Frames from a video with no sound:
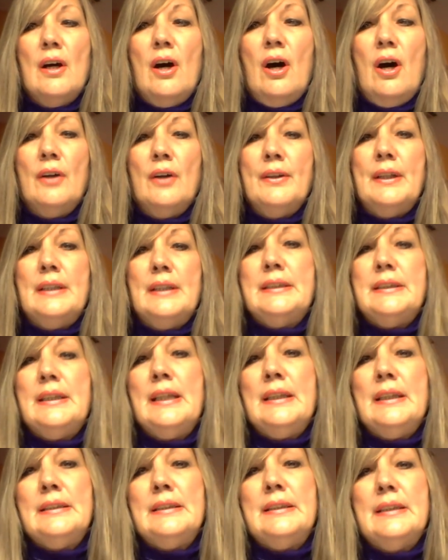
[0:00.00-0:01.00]
all these
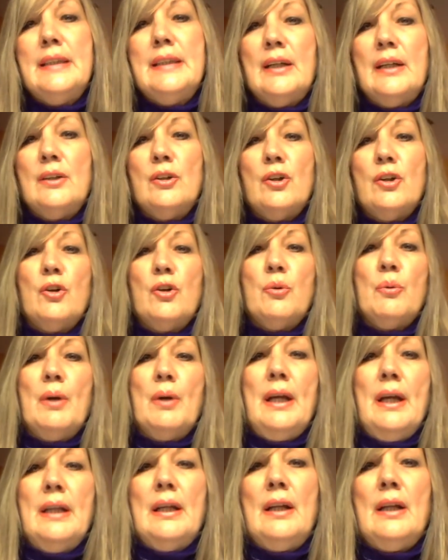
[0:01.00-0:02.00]
things can
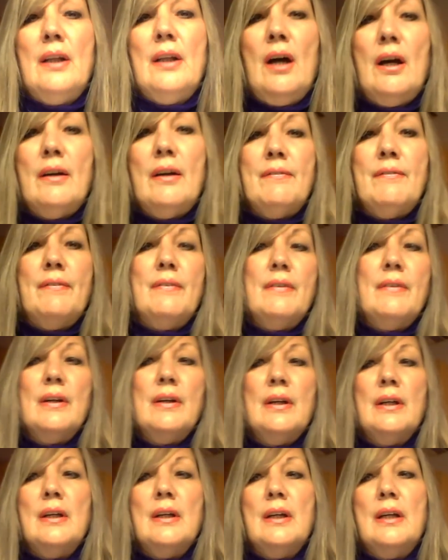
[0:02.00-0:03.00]
create a lot of
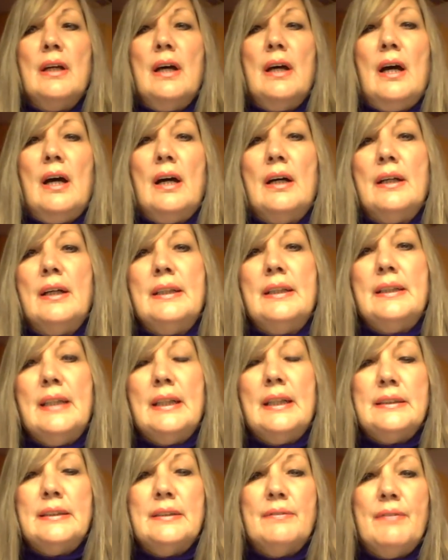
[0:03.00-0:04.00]

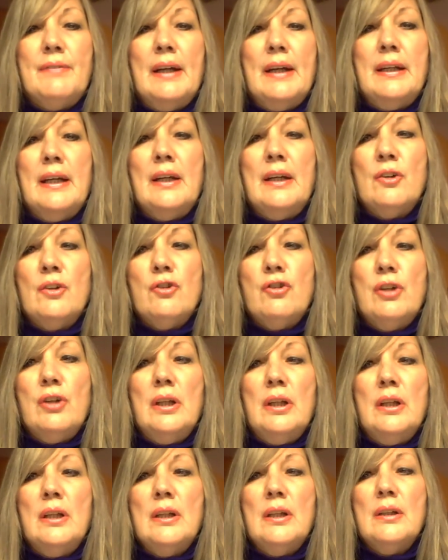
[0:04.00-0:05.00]
intensified
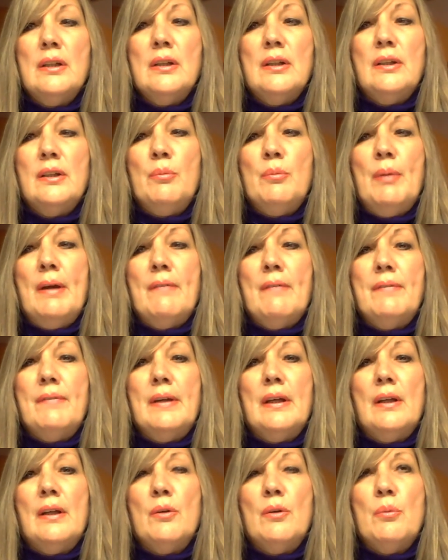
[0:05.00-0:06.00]
energy. You may
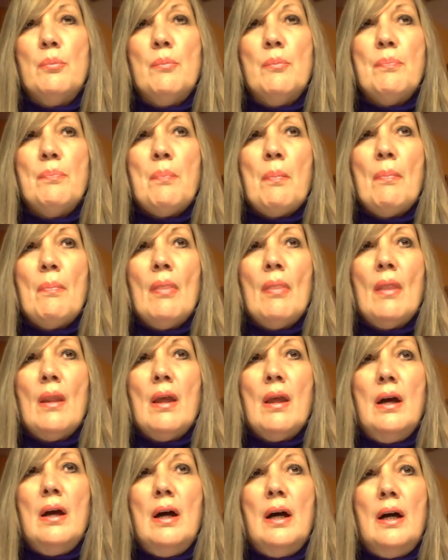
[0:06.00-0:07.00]
feel
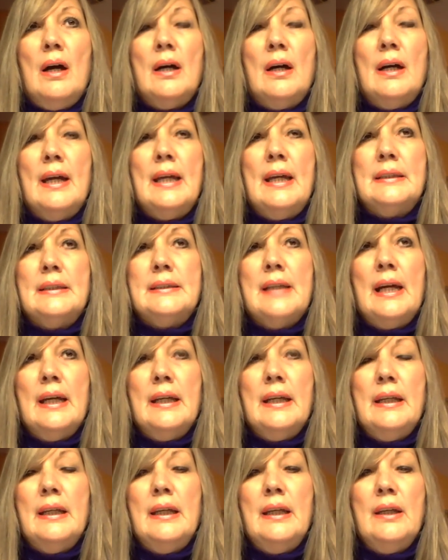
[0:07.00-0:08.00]

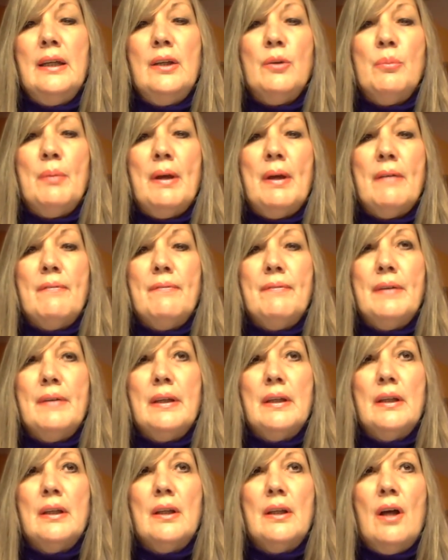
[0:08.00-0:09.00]
anxiety, you may
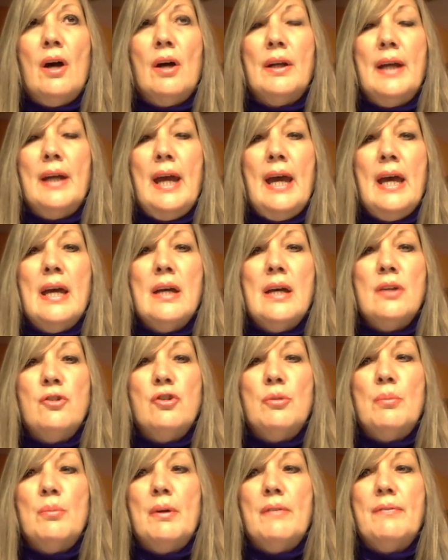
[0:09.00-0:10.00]
feel on edge,
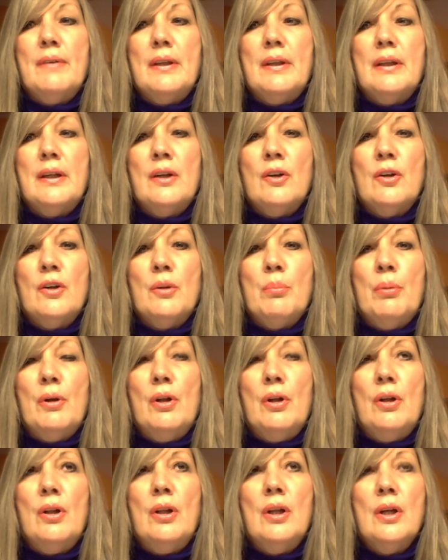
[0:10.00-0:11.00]
you may feel
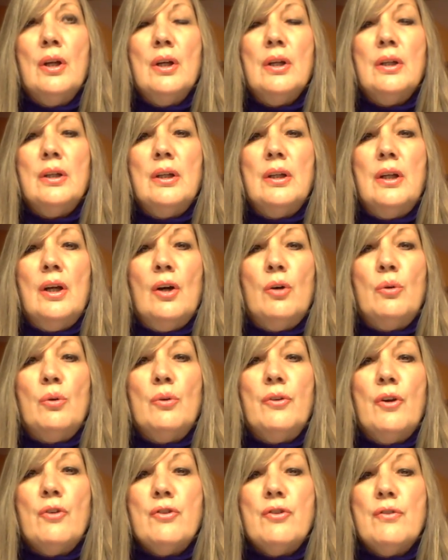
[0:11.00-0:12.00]
irritable. You
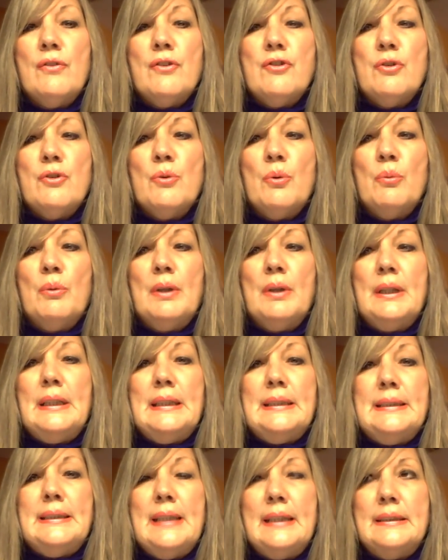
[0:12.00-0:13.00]
know, those of us who are
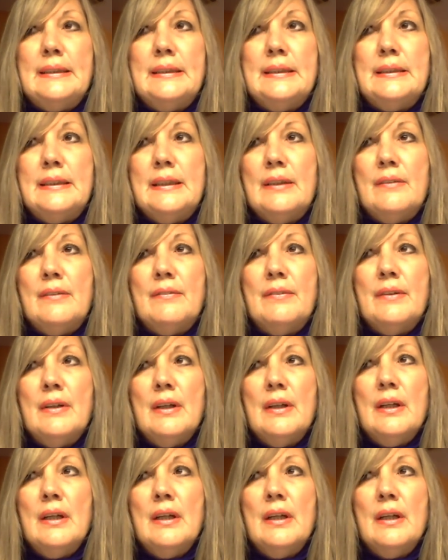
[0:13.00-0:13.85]
really sensitive,